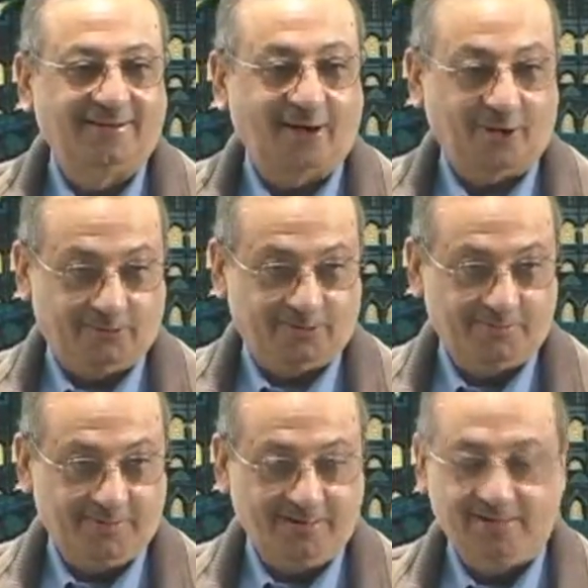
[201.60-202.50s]
Are you with
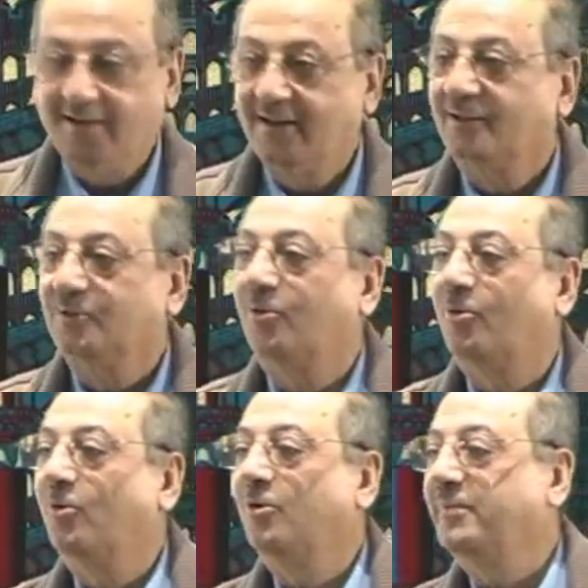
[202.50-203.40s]
me?
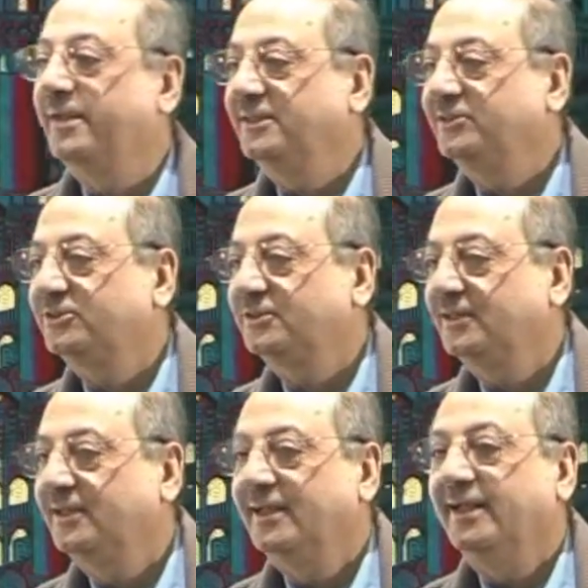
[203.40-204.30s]
Dukhul means
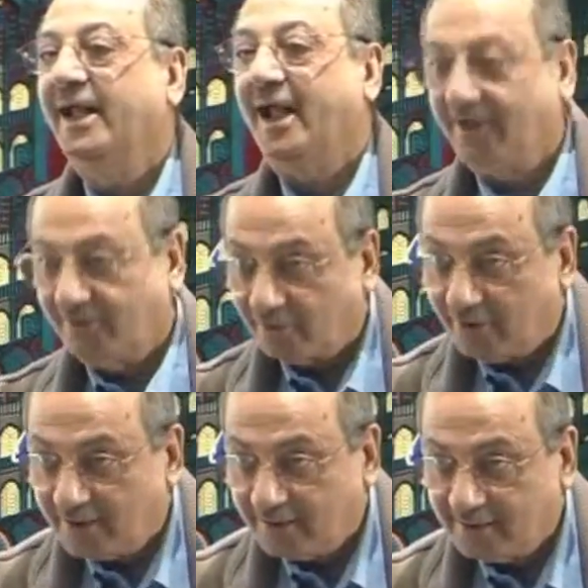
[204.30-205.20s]

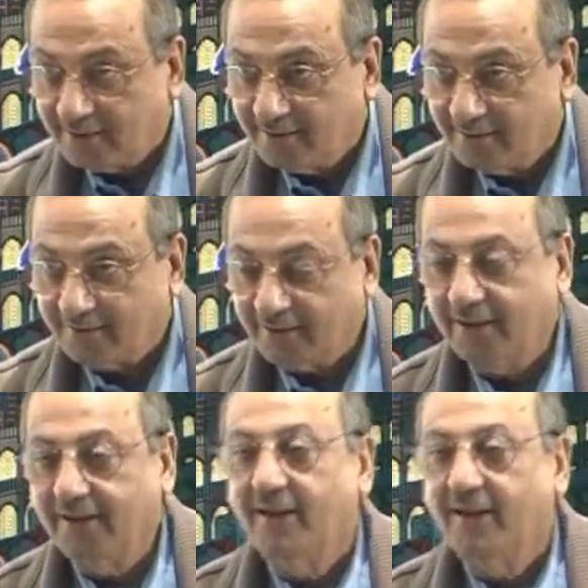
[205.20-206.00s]
entering. Okay.